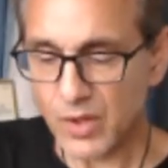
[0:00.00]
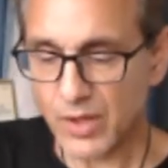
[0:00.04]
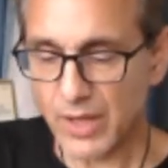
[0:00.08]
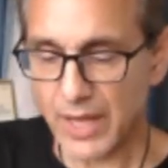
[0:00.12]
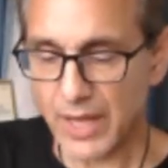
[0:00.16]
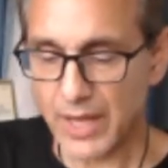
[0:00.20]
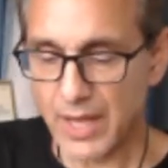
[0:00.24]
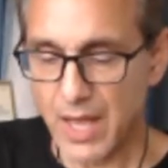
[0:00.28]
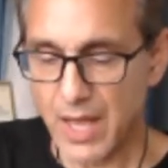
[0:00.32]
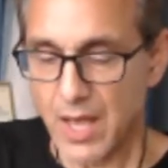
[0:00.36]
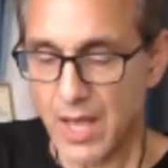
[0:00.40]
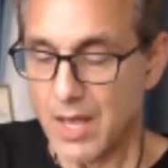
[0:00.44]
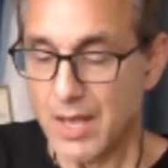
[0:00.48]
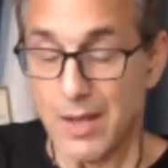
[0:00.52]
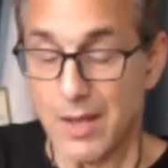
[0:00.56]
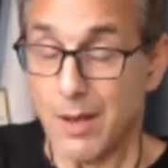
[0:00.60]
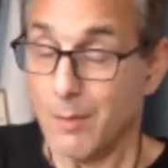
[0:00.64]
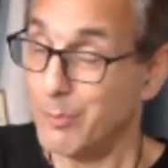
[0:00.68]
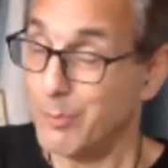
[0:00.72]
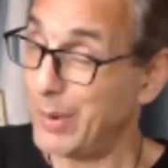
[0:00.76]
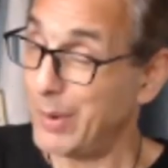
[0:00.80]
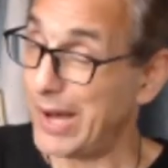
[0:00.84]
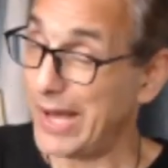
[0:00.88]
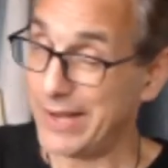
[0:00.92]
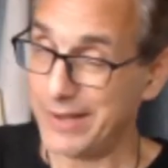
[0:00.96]
Okay,
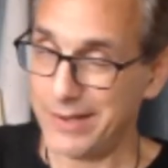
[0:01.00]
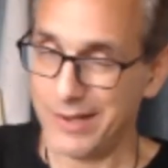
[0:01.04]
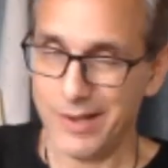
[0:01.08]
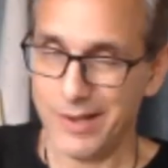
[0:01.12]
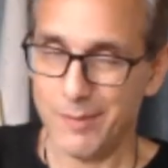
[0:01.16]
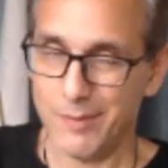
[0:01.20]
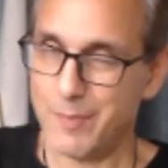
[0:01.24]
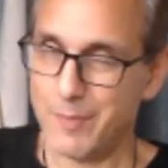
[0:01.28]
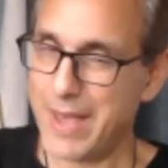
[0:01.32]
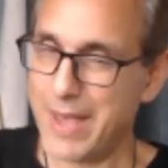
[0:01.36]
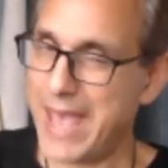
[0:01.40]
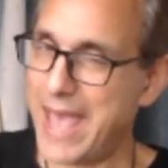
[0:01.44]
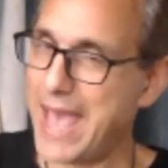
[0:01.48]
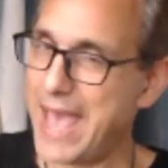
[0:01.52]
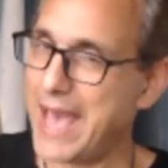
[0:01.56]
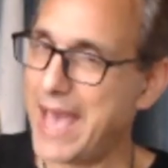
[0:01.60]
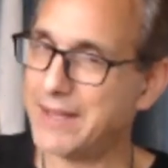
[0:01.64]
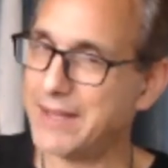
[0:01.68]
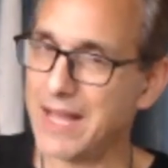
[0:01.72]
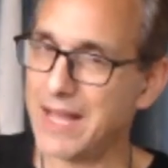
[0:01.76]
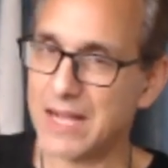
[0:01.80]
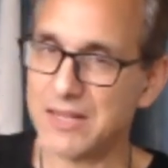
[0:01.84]
but man,